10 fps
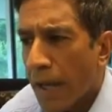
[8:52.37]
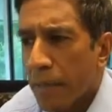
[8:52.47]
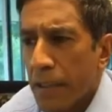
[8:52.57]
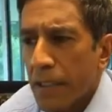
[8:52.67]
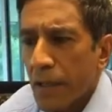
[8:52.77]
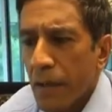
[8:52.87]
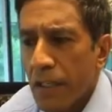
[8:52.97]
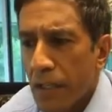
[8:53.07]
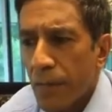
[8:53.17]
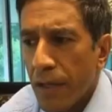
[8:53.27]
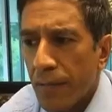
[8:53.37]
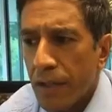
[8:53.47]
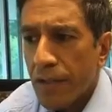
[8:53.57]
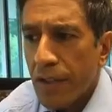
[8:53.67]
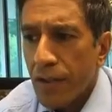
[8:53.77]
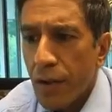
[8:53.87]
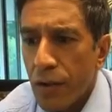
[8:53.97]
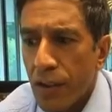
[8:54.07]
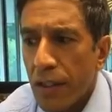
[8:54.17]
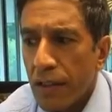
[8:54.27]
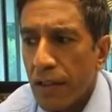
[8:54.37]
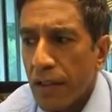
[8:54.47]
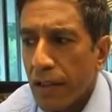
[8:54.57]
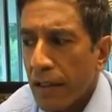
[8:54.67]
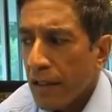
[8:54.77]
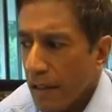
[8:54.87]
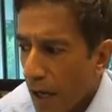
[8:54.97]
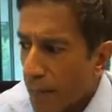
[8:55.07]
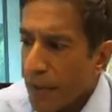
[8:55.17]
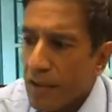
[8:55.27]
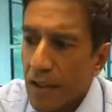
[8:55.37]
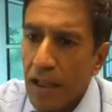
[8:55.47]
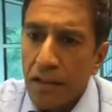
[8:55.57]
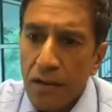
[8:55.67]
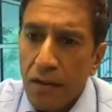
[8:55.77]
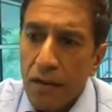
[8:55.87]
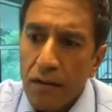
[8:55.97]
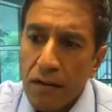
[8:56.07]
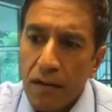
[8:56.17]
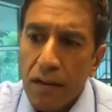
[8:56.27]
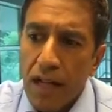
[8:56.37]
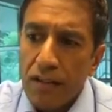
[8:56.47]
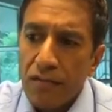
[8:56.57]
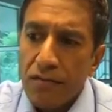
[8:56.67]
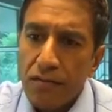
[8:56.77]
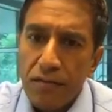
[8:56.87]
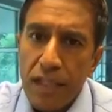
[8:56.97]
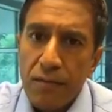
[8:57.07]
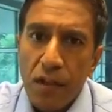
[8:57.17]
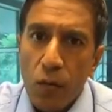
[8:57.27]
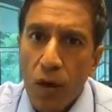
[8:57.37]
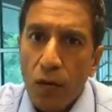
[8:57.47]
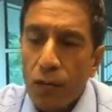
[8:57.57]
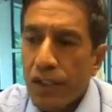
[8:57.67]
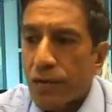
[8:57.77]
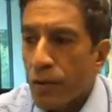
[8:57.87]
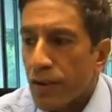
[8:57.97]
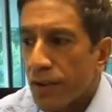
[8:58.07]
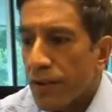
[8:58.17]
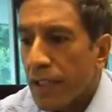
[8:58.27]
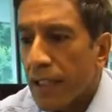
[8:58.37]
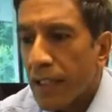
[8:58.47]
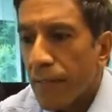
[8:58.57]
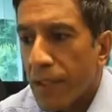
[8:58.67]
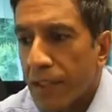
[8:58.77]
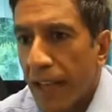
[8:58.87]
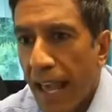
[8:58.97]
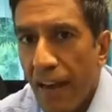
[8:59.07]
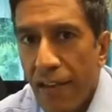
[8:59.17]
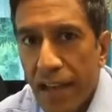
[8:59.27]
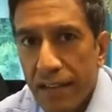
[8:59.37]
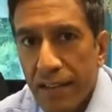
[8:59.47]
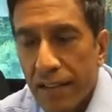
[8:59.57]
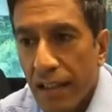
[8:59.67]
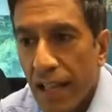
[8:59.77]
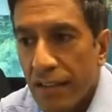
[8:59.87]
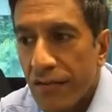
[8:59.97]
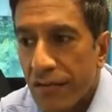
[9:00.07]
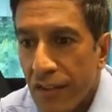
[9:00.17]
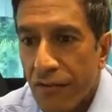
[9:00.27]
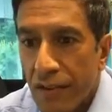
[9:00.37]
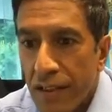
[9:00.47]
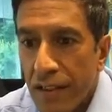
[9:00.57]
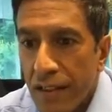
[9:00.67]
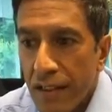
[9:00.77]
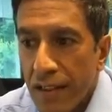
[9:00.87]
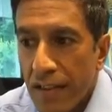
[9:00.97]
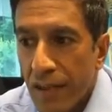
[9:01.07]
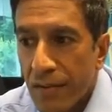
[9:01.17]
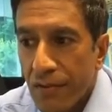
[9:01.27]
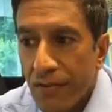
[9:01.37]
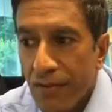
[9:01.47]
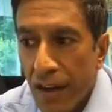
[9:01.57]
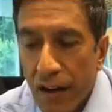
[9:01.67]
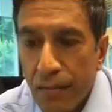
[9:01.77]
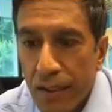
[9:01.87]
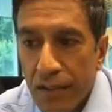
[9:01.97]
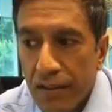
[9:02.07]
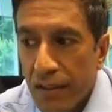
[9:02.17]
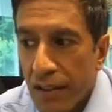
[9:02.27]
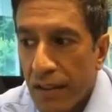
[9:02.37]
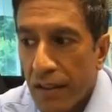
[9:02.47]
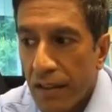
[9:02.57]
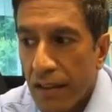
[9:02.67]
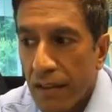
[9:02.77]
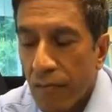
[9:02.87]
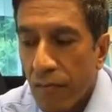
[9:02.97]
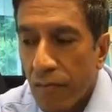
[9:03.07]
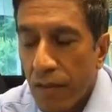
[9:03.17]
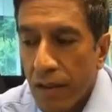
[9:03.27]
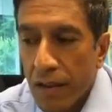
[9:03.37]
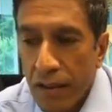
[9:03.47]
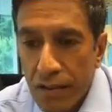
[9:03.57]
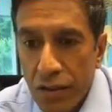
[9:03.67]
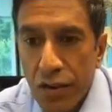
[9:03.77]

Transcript: but it does bring up this notion that, cupping aside, that there are lots of teams that are well resourced, certainly in the Olympics, and have access to lots of different types of therapies, such